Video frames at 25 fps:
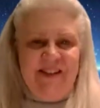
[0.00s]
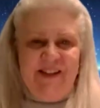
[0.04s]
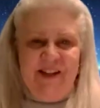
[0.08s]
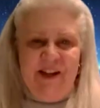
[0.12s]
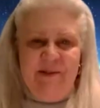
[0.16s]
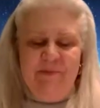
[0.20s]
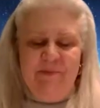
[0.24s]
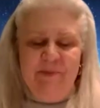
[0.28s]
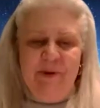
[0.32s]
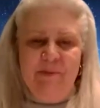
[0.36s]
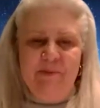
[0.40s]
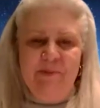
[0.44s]

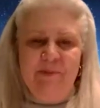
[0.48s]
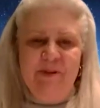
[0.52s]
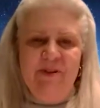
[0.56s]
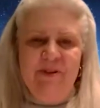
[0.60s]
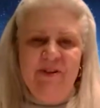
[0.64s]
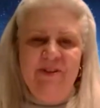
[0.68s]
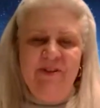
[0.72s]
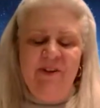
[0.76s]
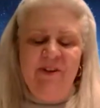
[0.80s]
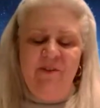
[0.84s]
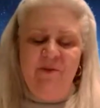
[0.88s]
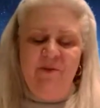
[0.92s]
team
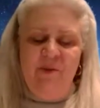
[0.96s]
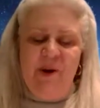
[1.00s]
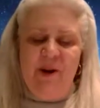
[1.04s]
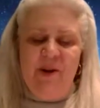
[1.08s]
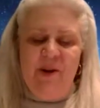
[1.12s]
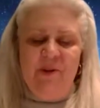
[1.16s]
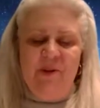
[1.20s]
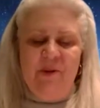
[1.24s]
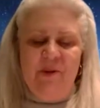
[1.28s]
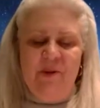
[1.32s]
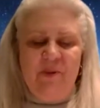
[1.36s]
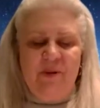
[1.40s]
members of
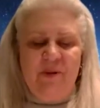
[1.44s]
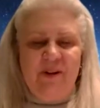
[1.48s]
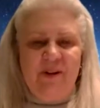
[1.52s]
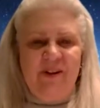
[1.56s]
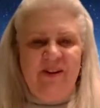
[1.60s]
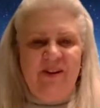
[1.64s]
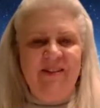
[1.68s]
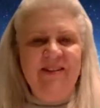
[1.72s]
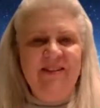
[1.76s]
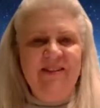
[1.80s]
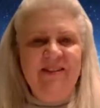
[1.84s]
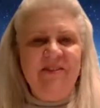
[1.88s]
We the
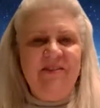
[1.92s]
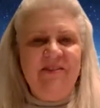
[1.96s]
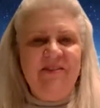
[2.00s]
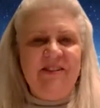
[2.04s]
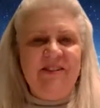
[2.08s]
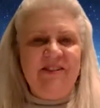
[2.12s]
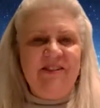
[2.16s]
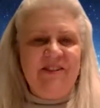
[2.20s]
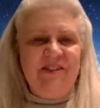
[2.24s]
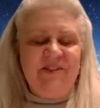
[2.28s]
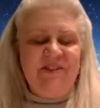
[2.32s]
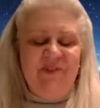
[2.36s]
World, so
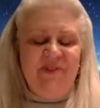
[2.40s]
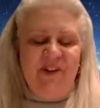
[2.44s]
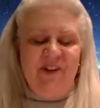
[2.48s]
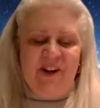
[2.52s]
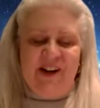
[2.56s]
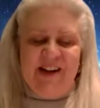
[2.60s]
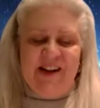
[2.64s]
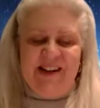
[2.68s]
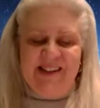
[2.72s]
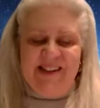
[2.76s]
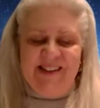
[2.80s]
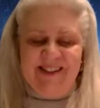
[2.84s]
this is
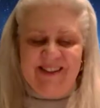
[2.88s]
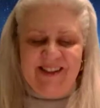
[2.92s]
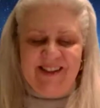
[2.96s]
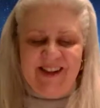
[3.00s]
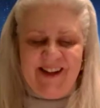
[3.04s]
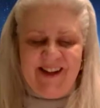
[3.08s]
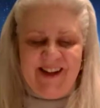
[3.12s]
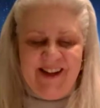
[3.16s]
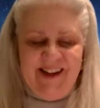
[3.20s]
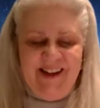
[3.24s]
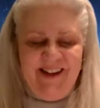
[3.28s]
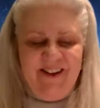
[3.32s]
very
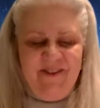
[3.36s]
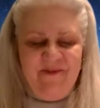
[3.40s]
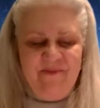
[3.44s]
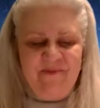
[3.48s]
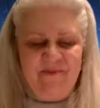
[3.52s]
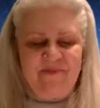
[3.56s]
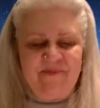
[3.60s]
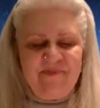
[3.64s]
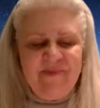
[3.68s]
exciting.